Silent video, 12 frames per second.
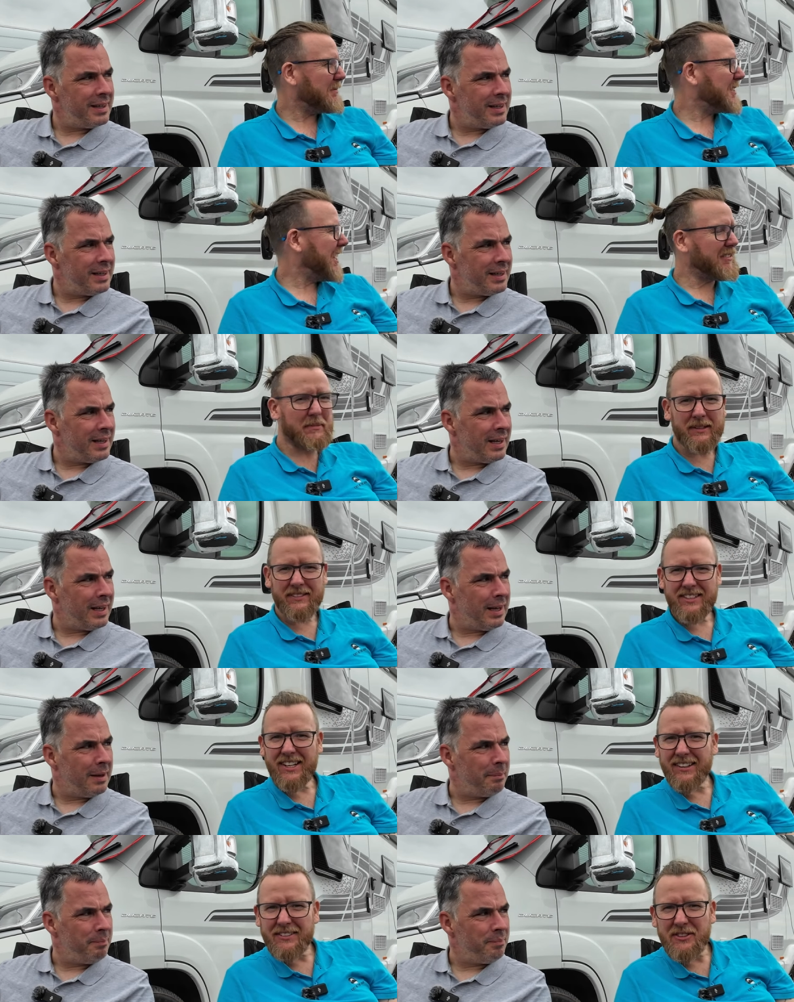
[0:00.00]
Speaker 1: terrible.
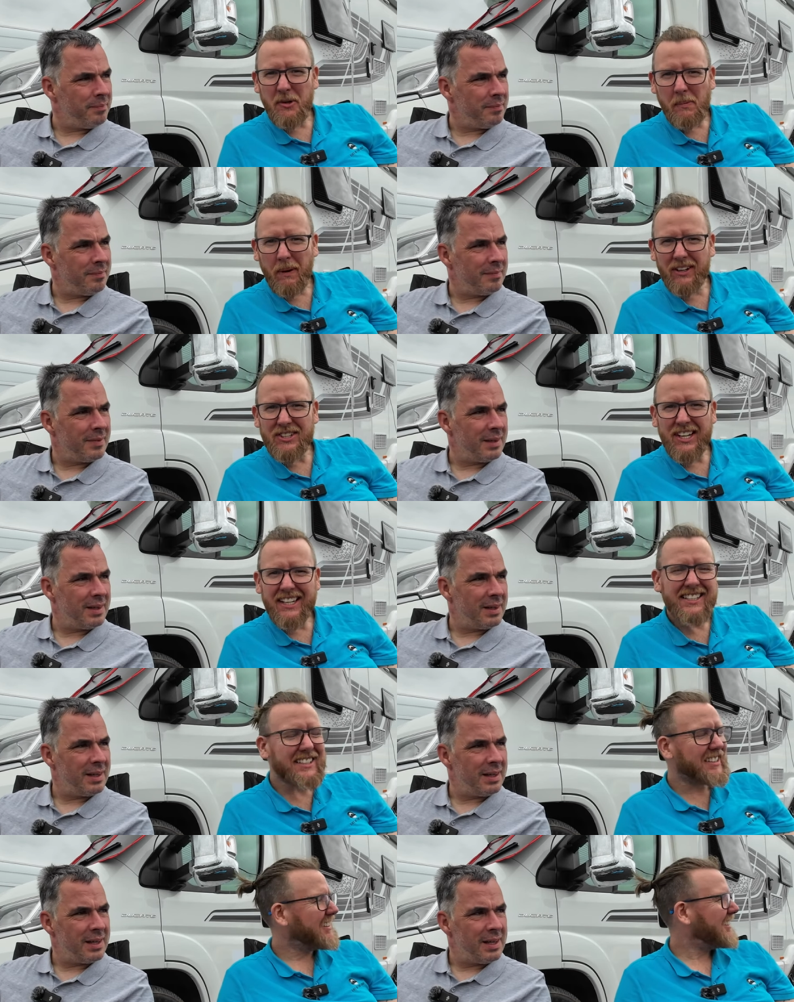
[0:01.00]
Um, so do
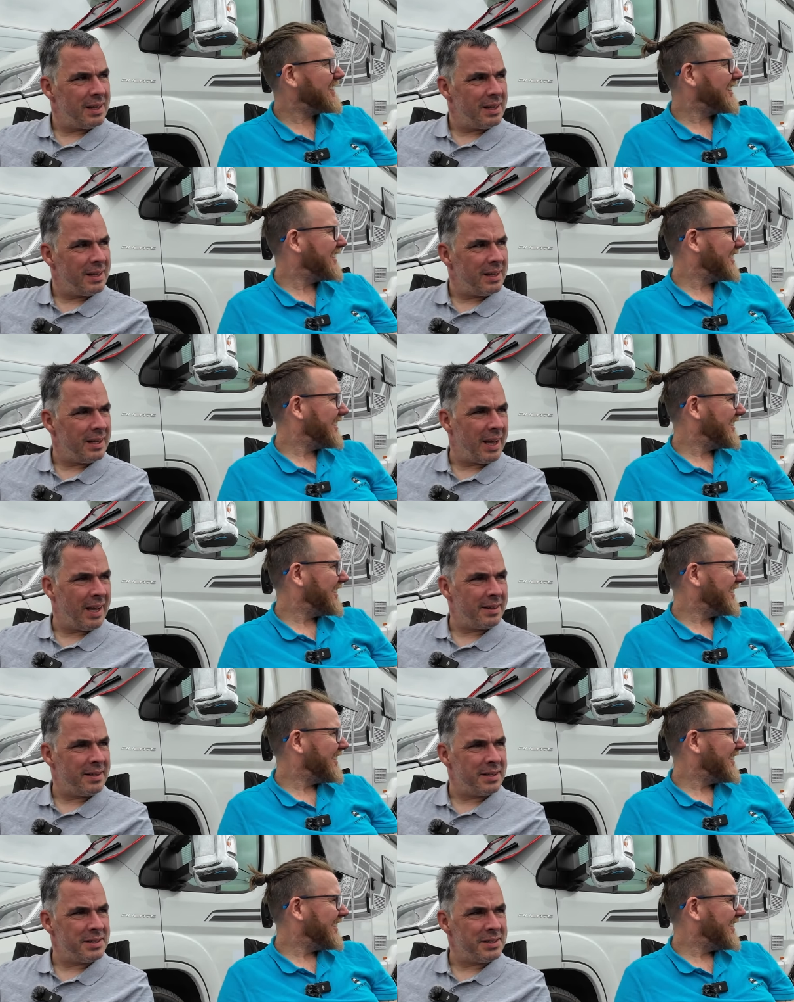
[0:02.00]
apologise. Yeah,
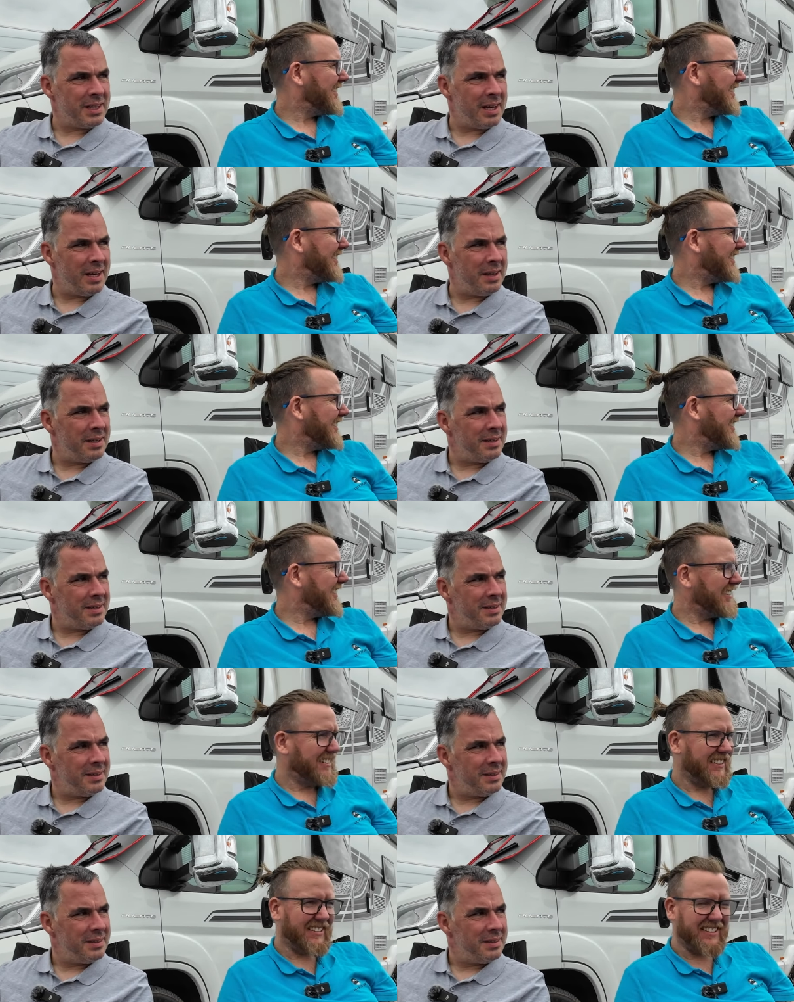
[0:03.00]
there's. Uh,
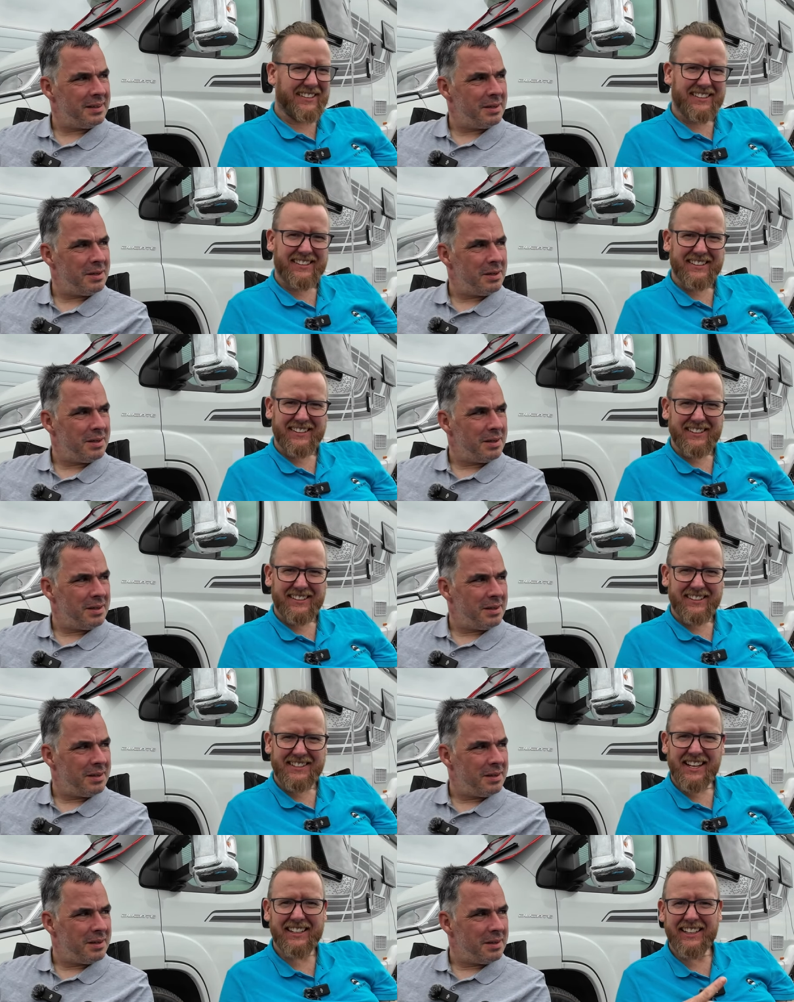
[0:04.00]

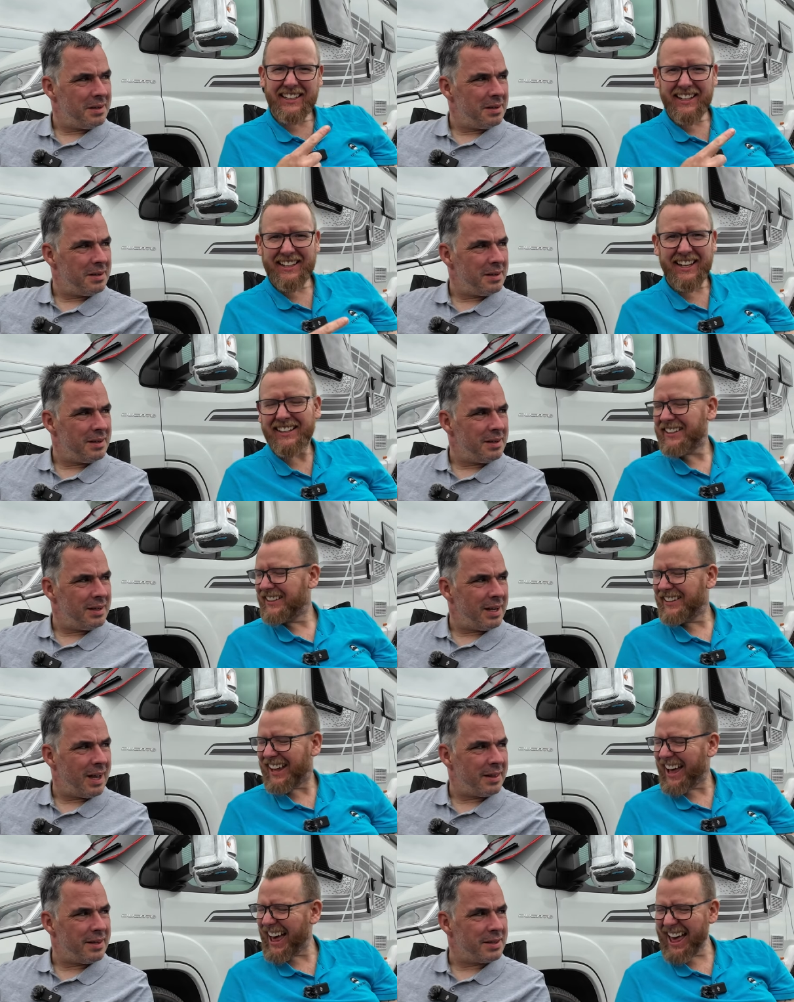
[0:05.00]
see, I did it then.
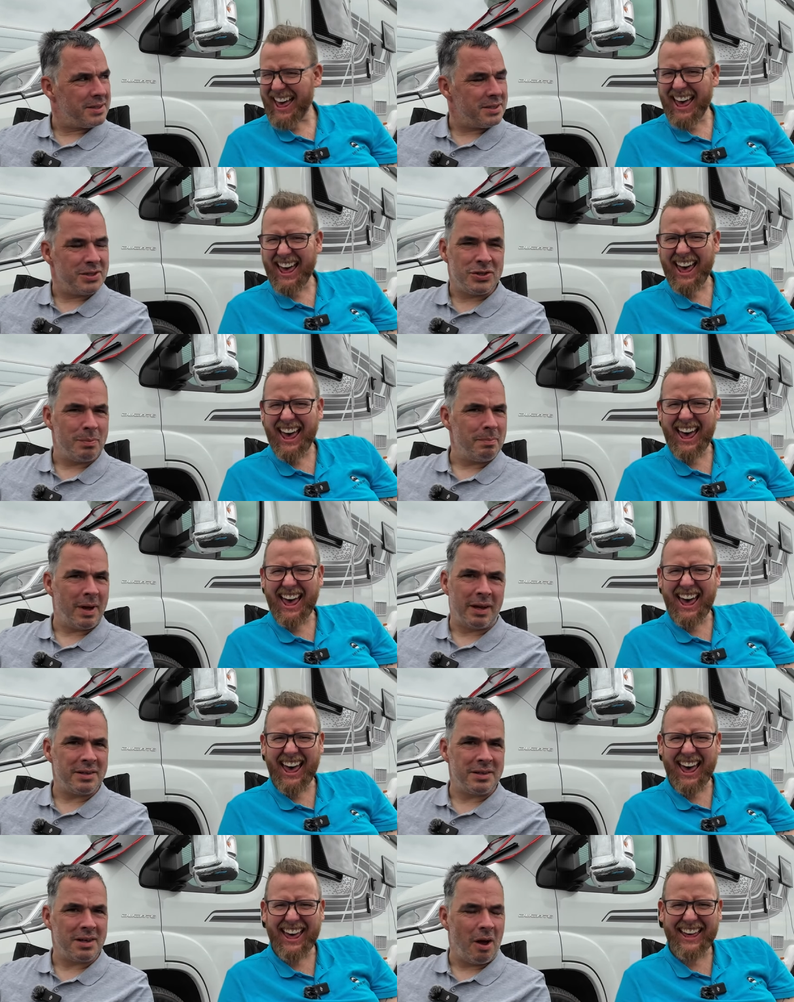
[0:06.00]
Speaker 2: Yeah, there's, there's some.
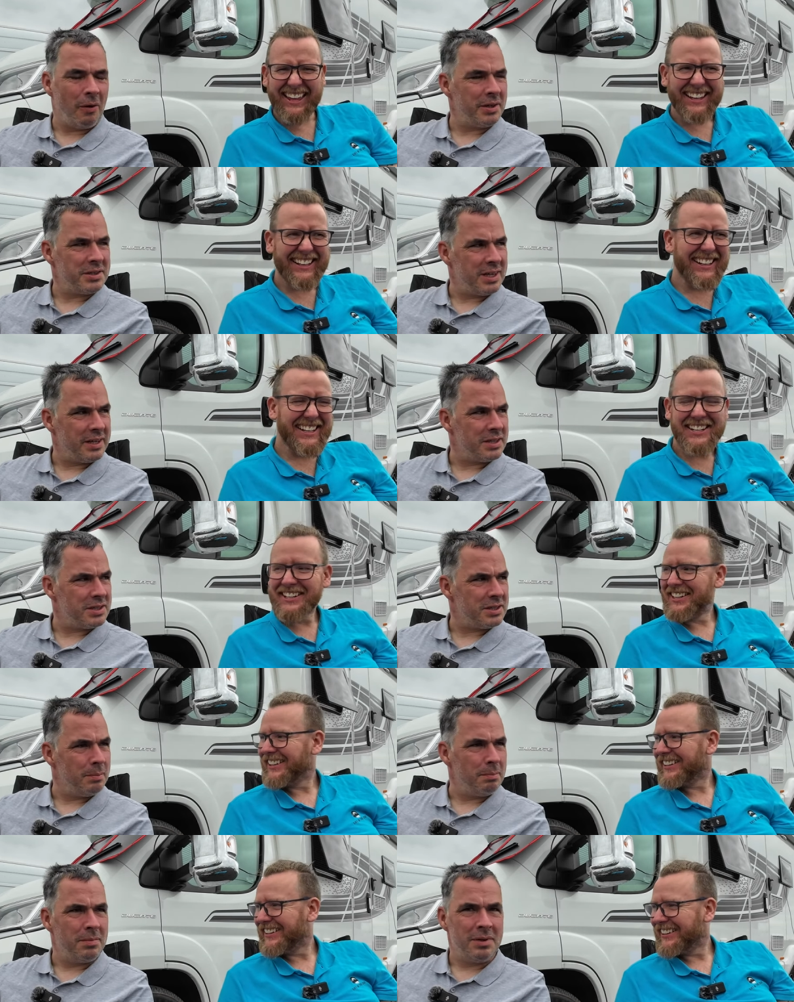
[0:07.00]
honestly, there's
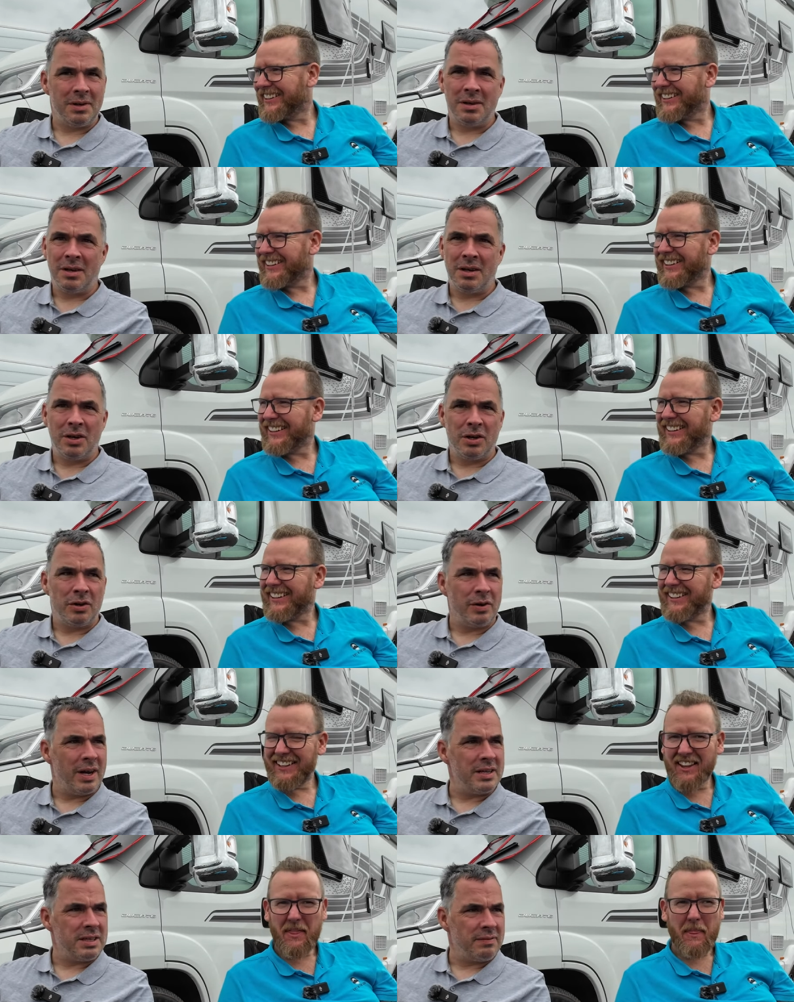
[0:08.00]
some
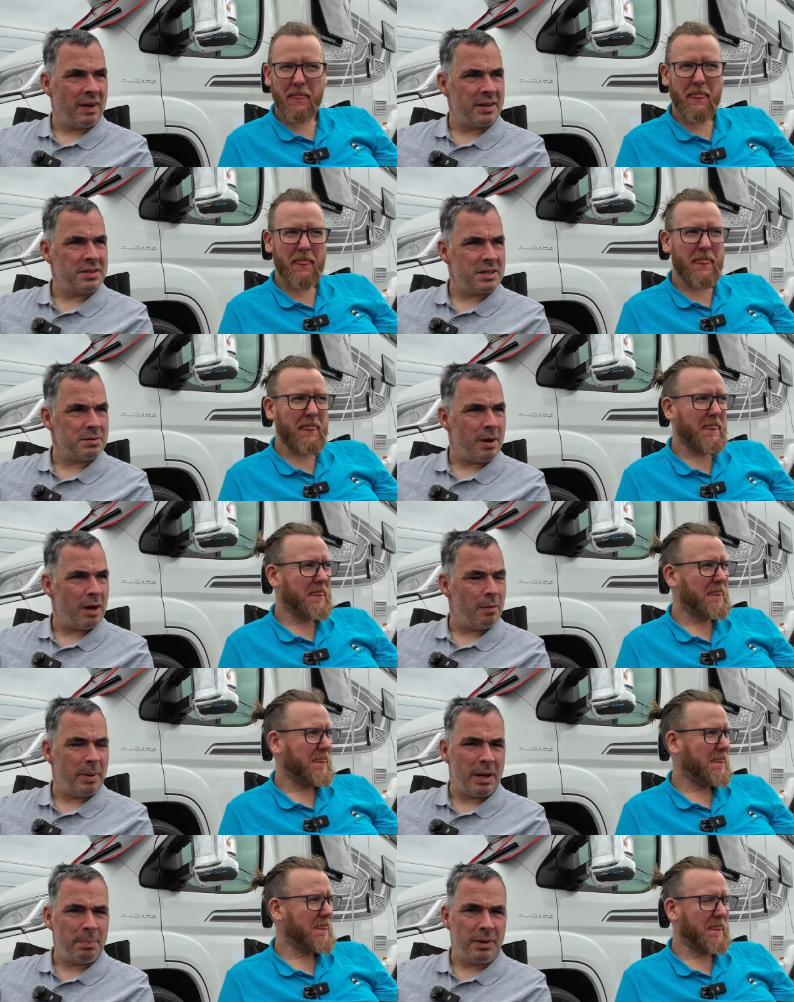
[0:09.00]
crazy vans as well.
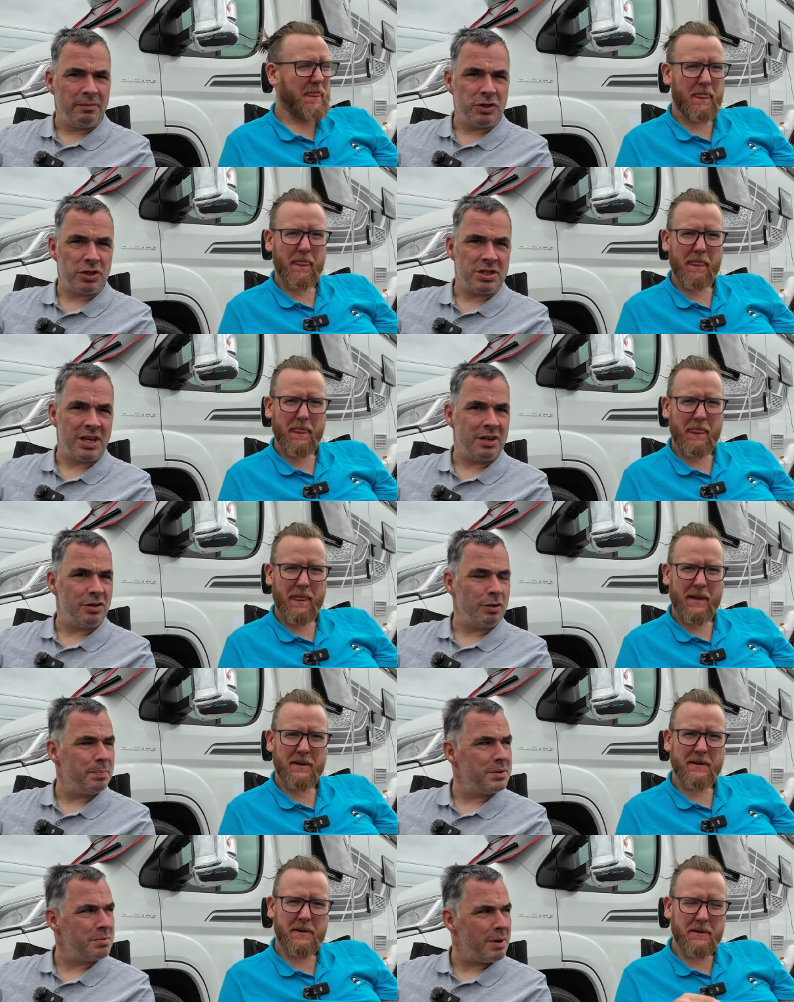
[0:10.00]
People have just turned
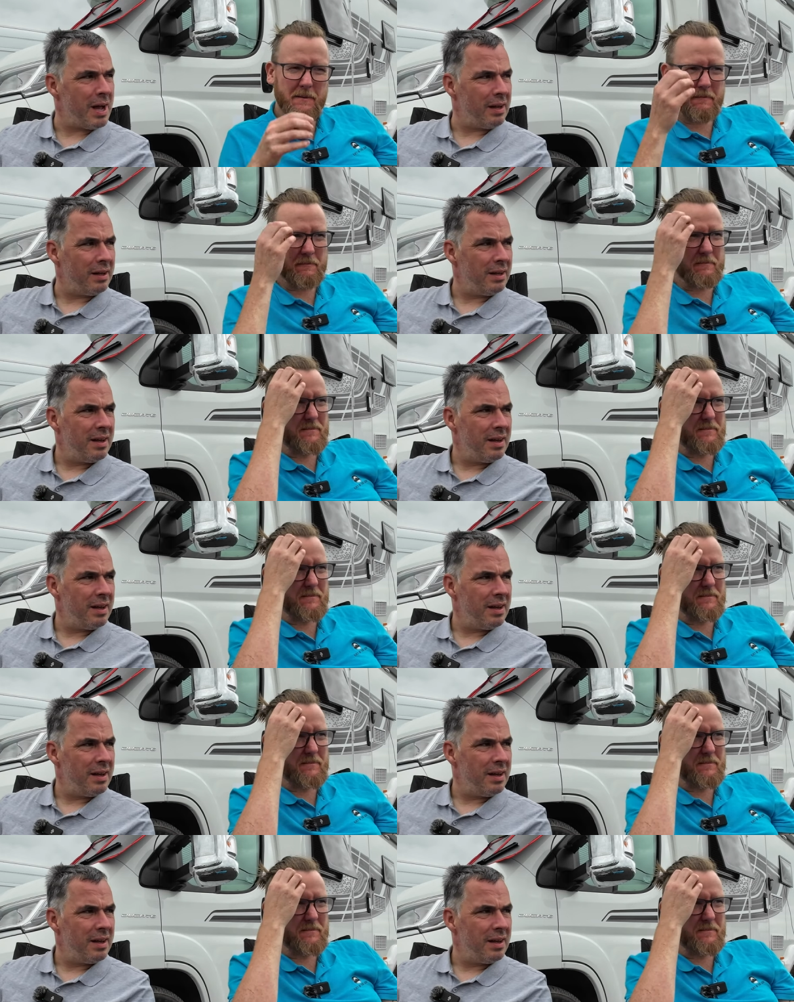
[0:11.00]
up as well